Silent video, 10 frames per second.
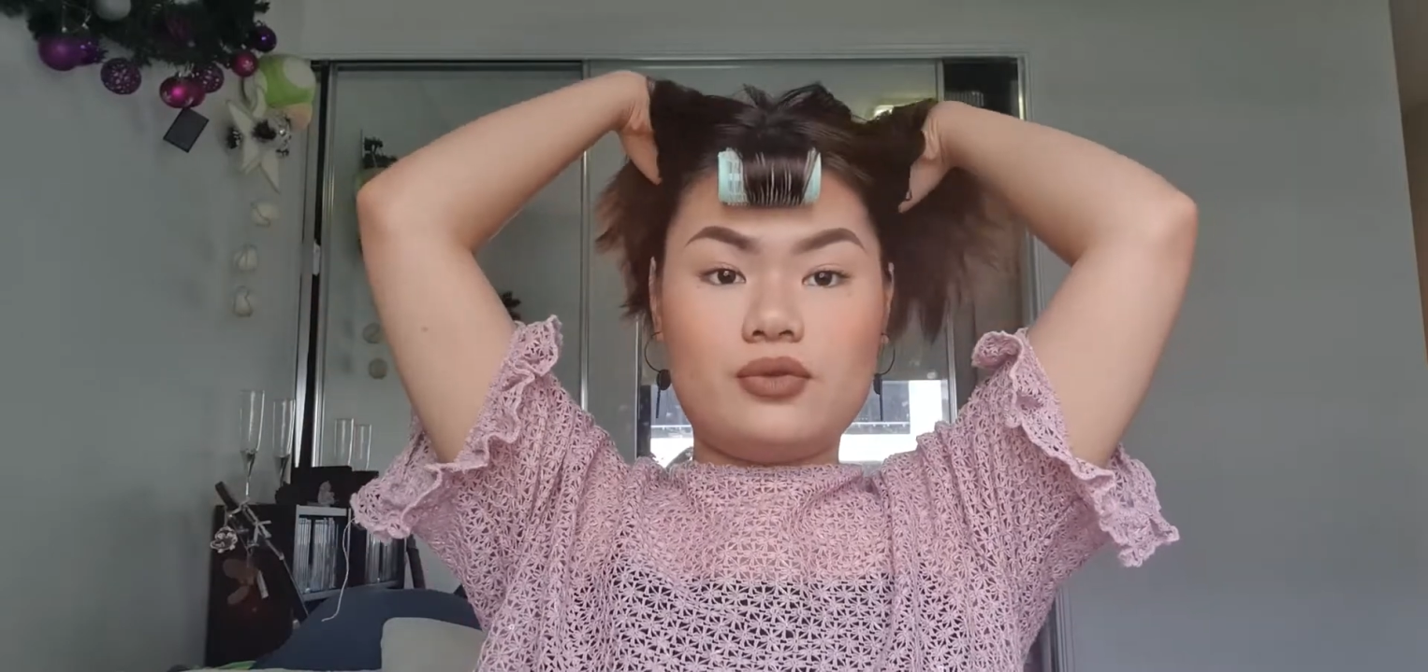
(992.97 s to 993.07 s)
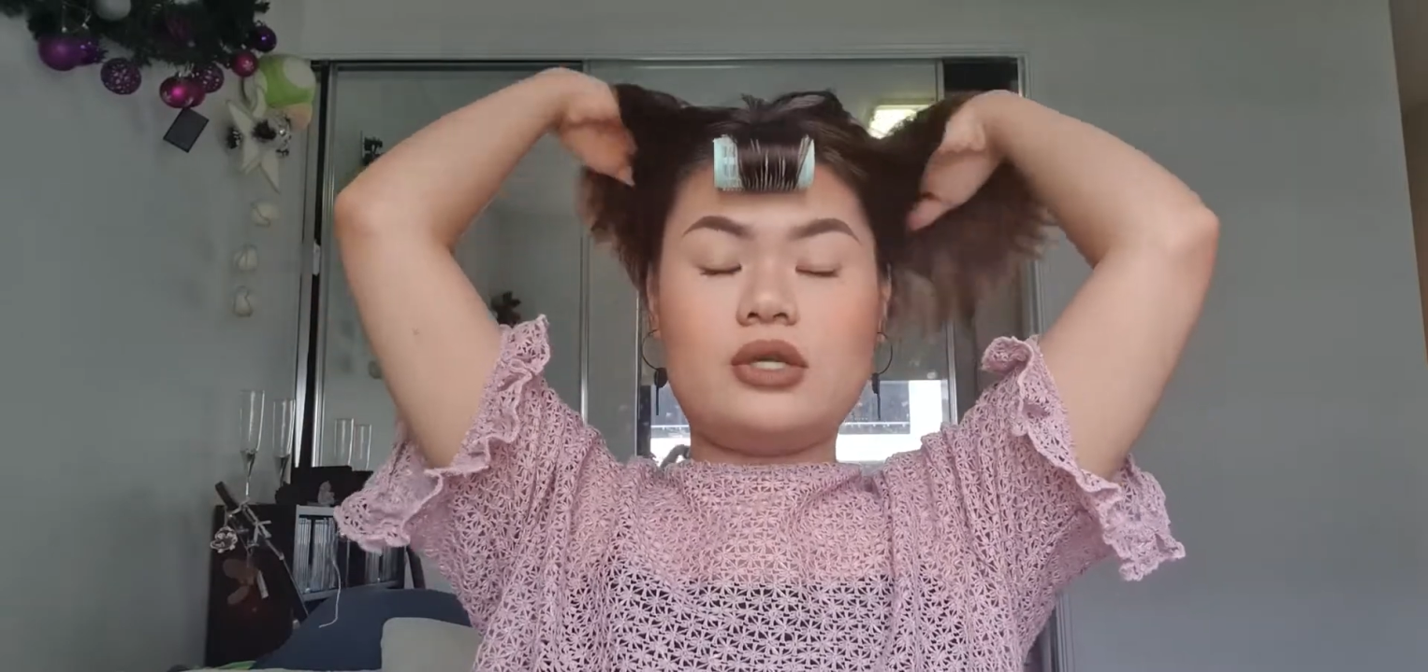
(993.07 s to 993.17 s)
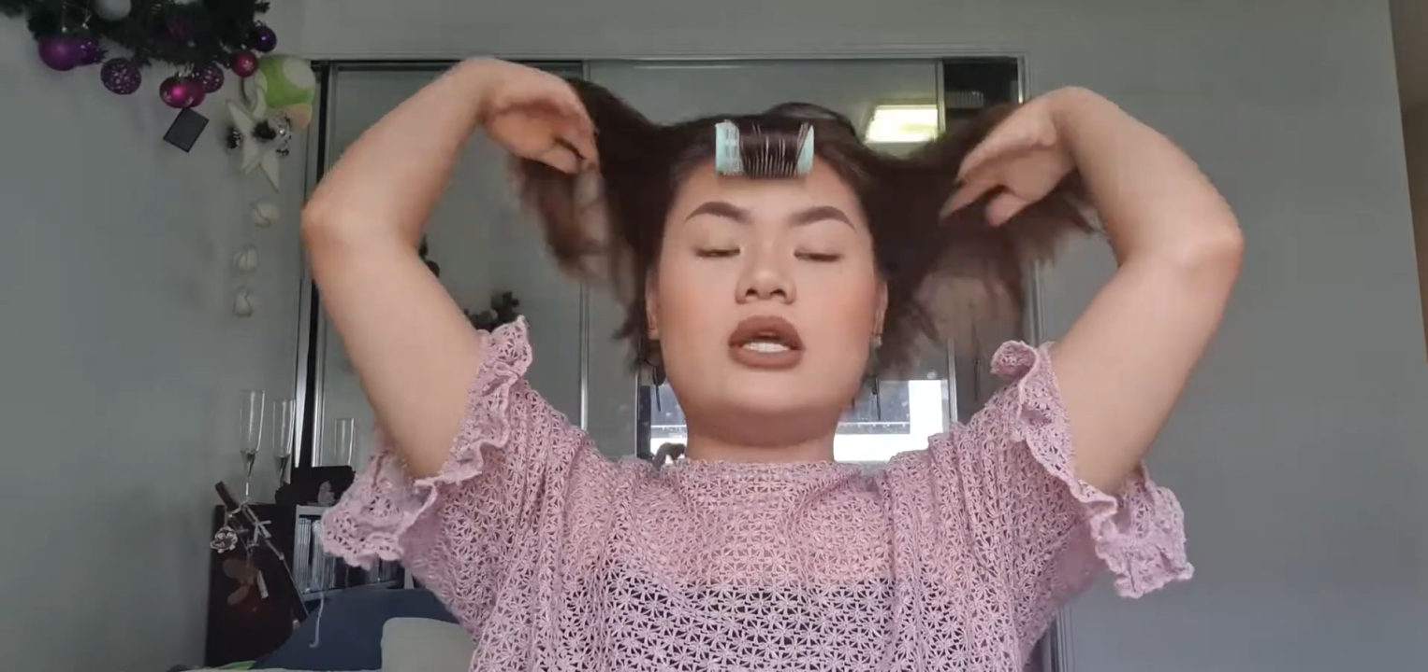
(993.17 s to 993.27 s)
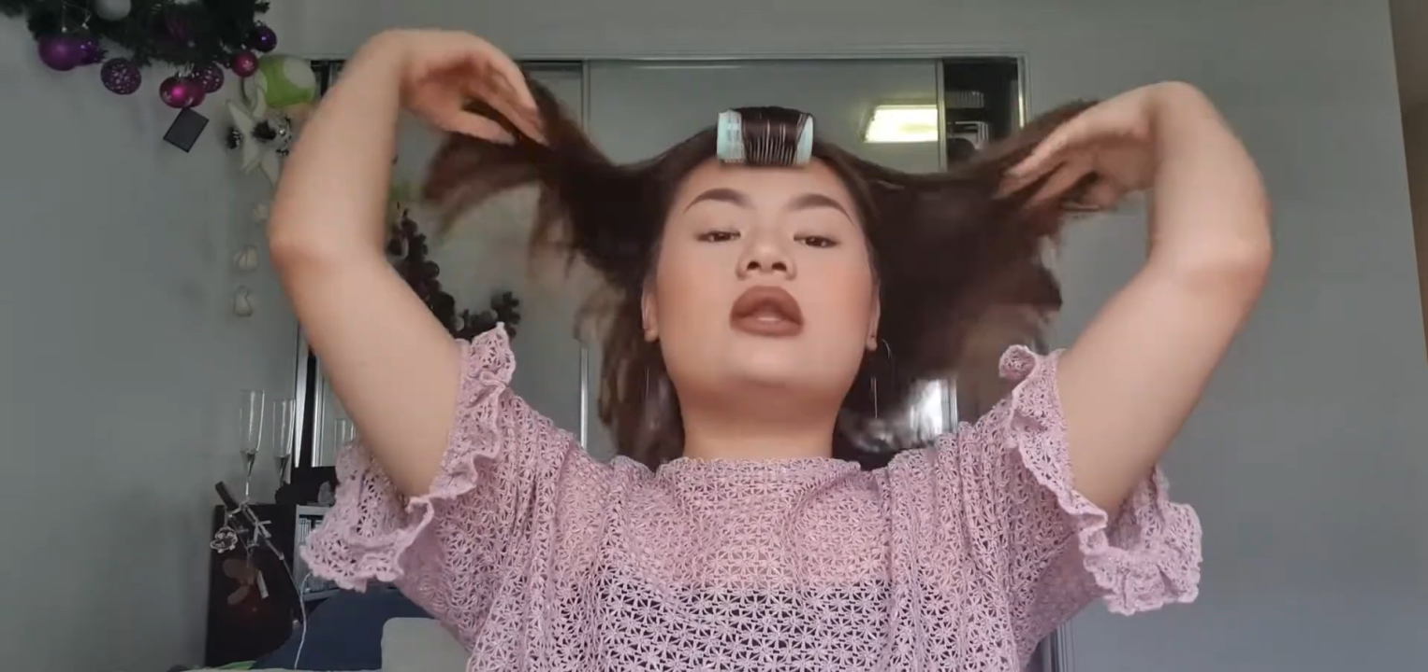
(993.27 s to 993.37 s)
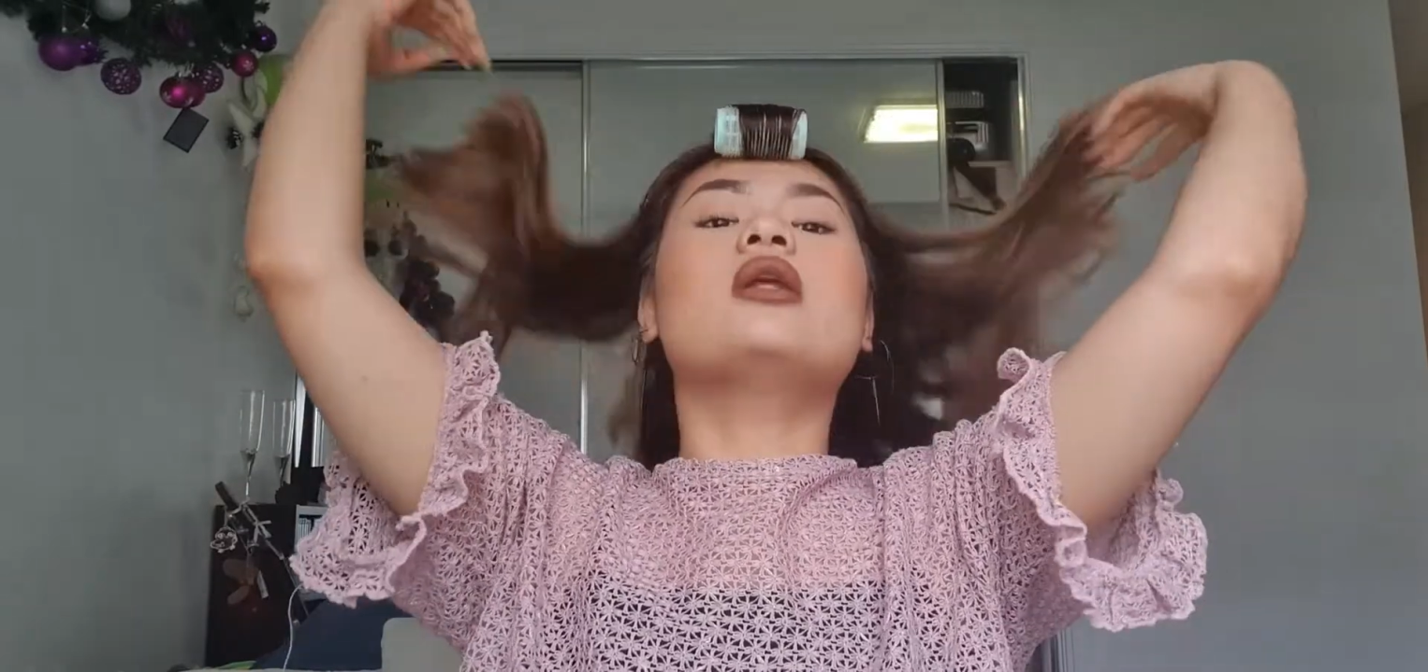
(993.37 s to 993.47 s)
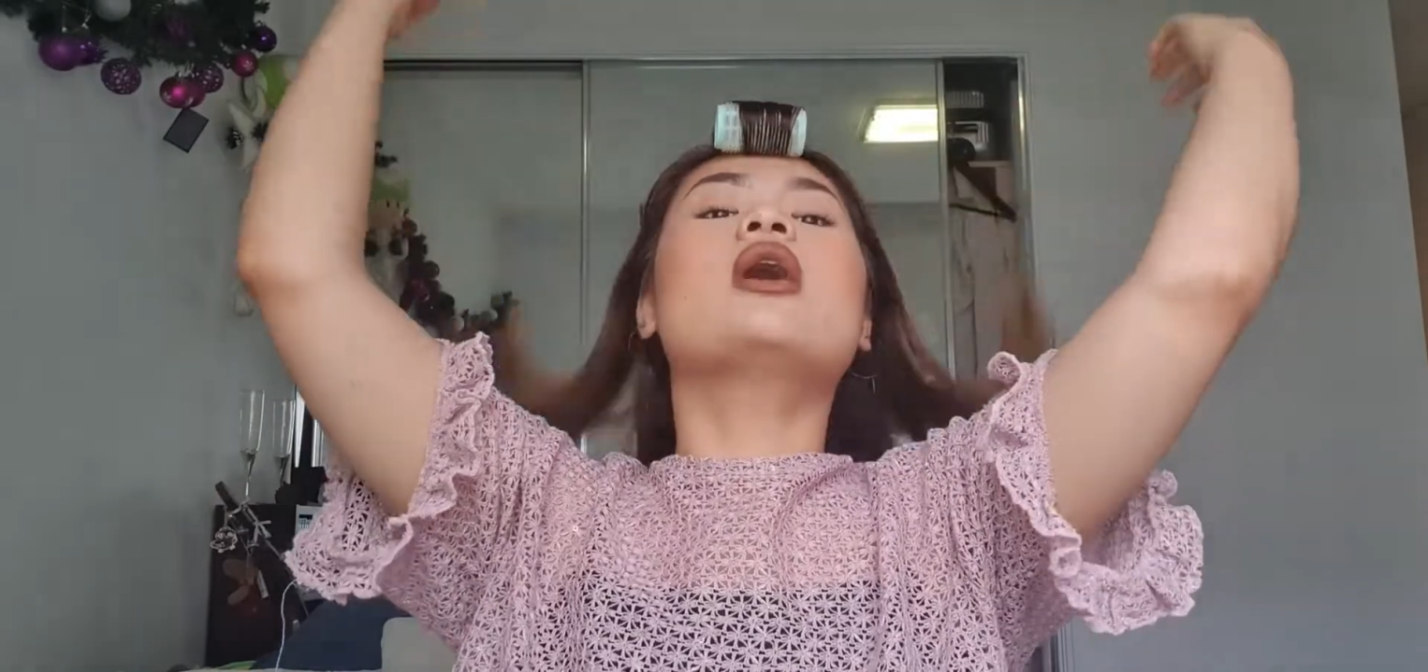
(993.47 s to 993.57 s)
and